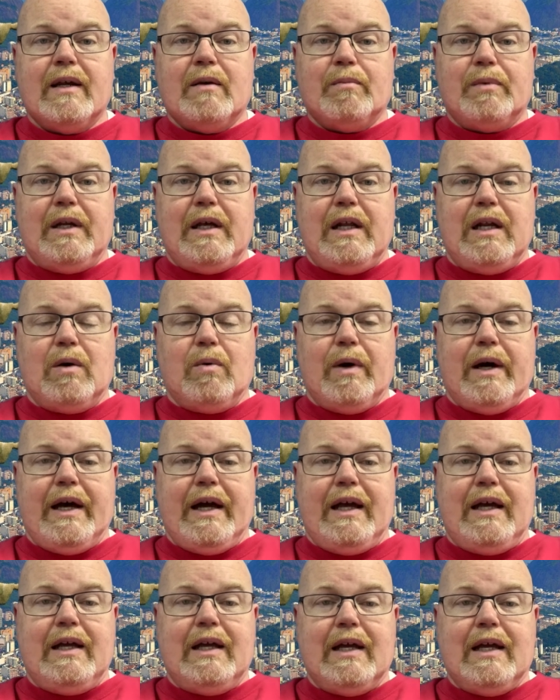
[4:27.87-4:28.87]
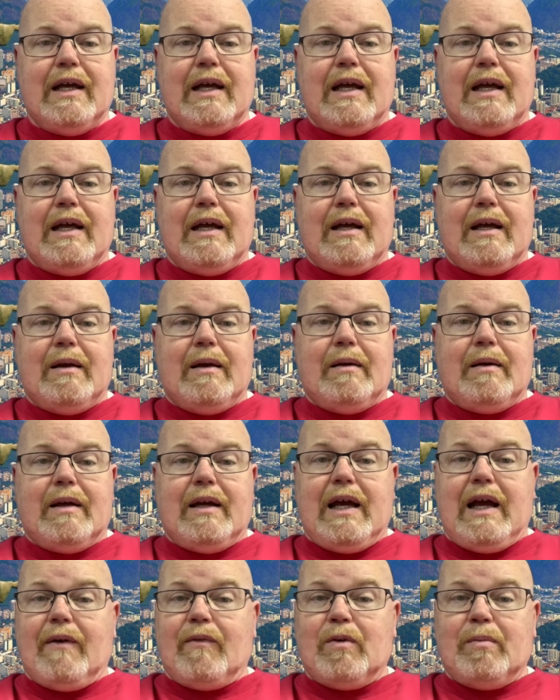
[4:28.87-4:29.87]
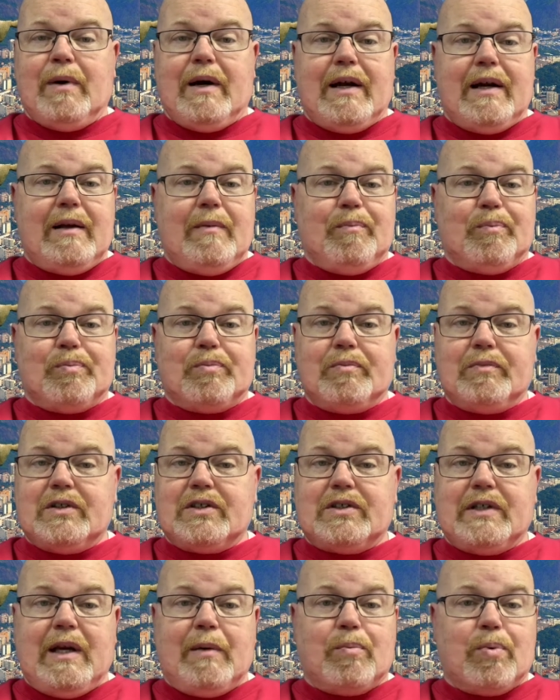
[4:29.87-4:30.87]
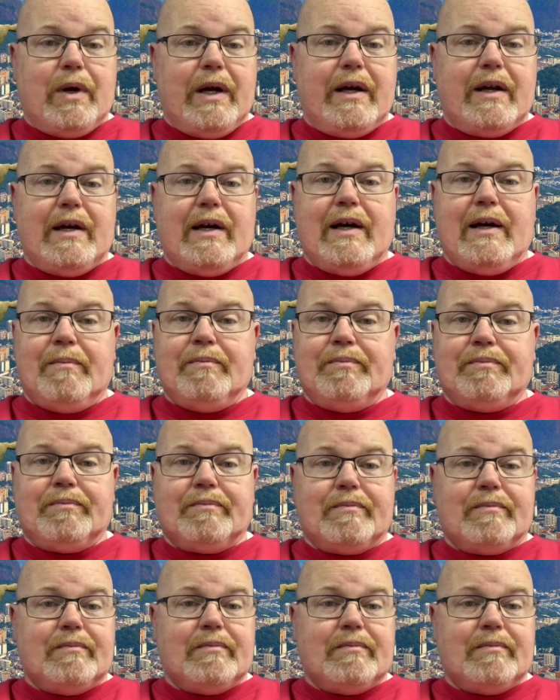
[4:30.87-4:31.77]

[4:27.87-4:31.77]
But anyway, everybody stay prayed up